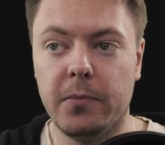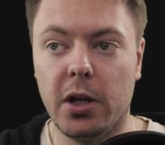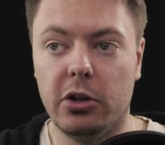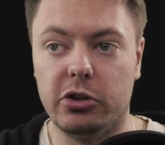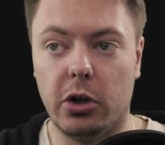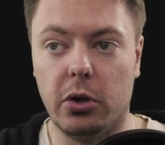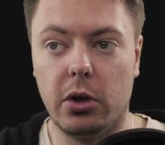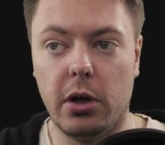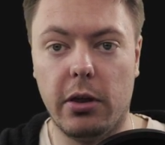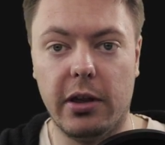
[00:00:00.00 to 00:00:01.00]
So
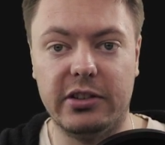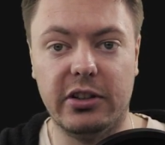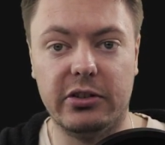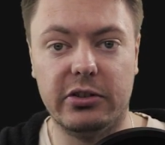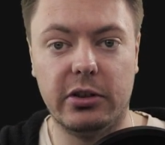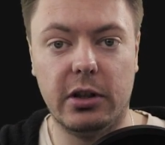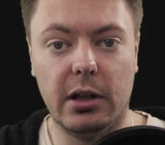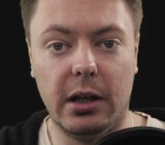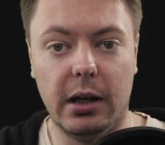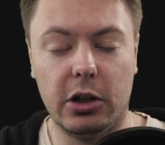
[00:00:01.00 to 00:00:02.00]
this is
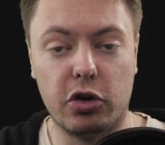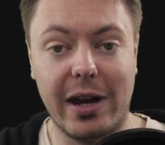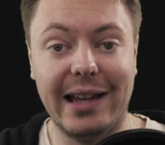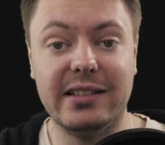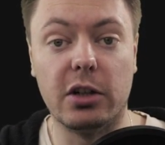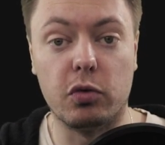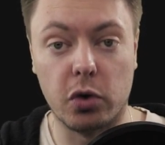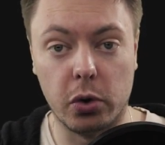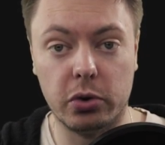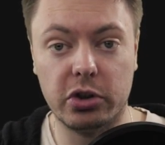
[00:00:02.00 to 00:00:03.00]
creating a
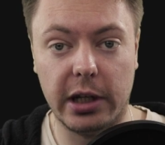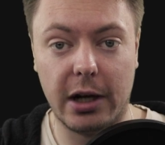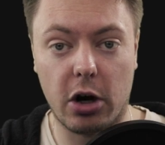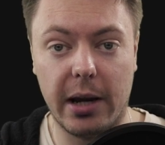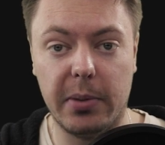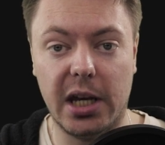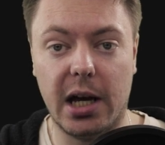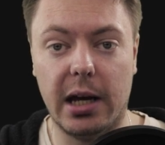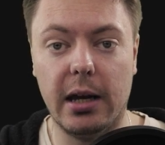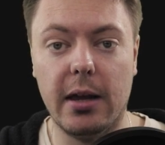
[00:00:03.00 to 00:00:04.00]
route in our
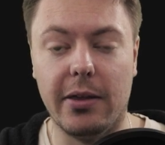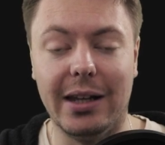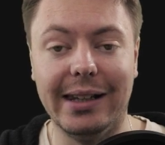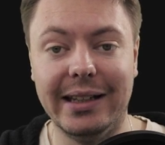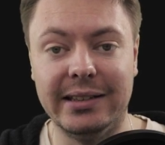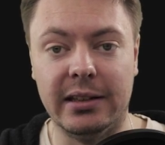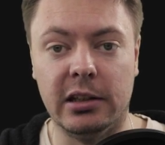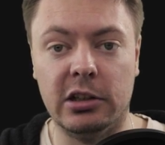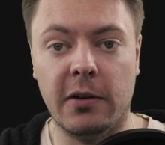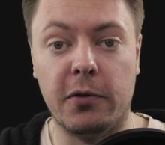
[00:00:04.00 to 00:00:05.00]
API that
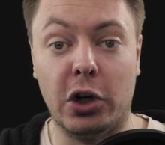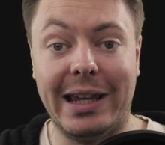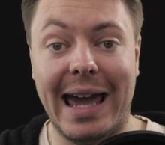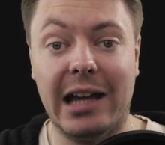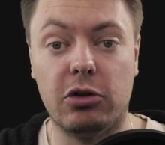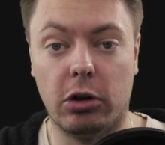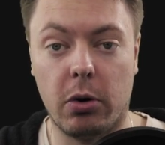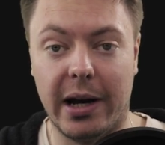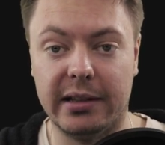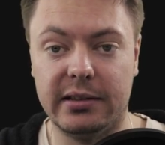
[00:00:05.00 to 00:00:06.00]
listens for GET
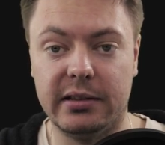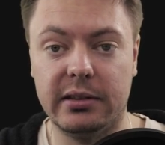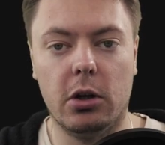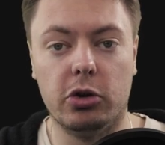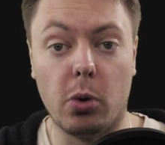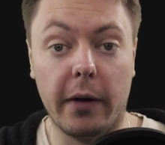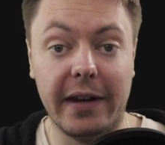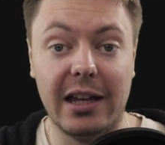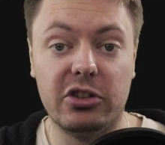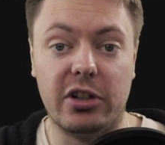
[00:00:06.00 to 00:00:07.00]
requests. So on the
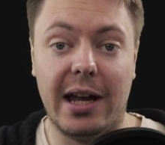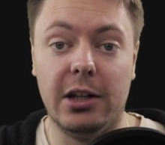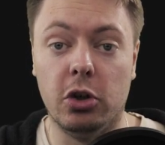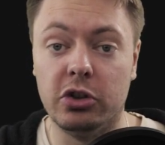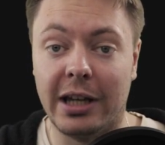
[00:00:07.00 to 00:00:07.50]
internet, using